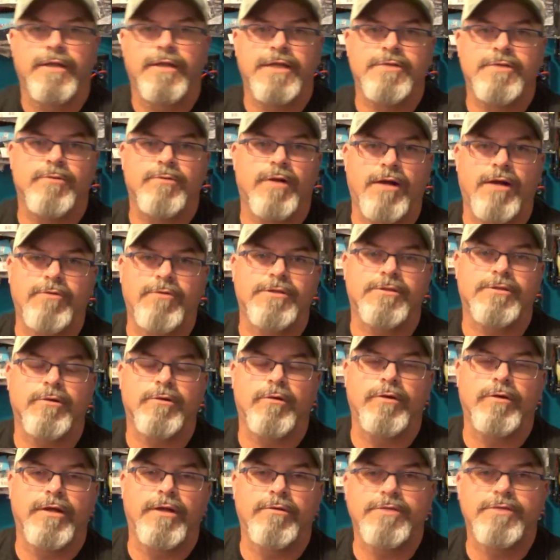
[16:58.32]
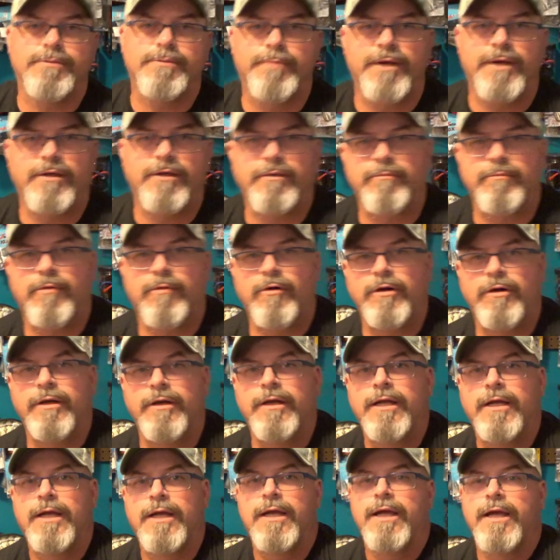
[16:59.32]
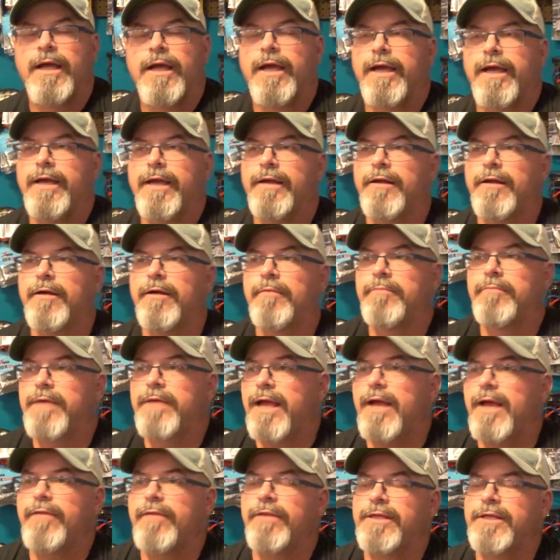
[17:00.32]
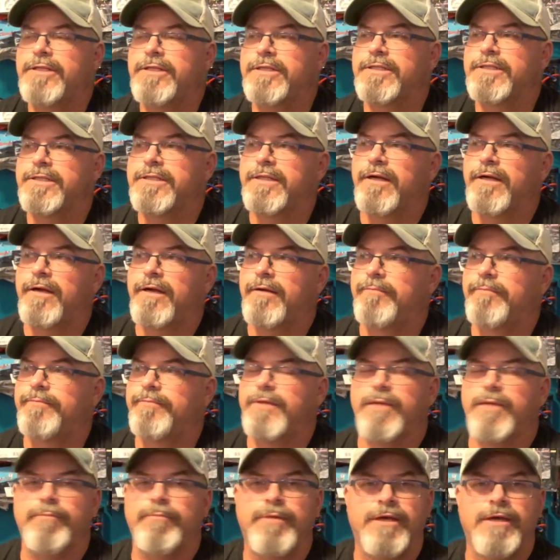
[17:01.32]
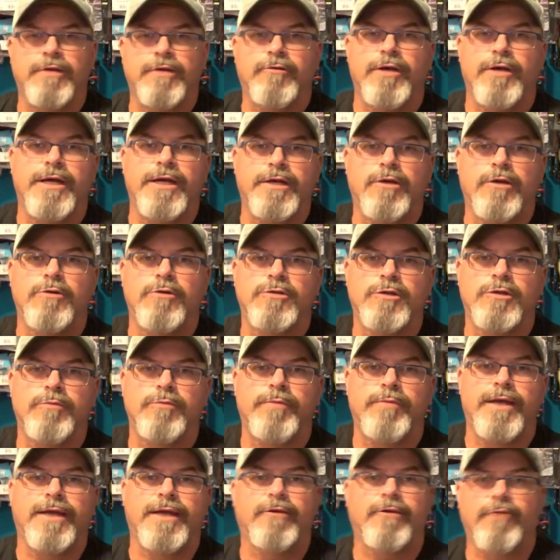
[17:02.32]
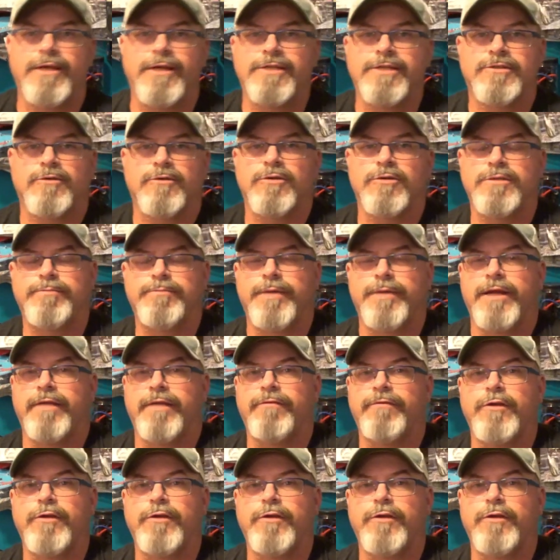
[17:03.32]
That's what I was throwing. That was a Panther Martin. And yeah, they just can be a great go-to bait, great search bait.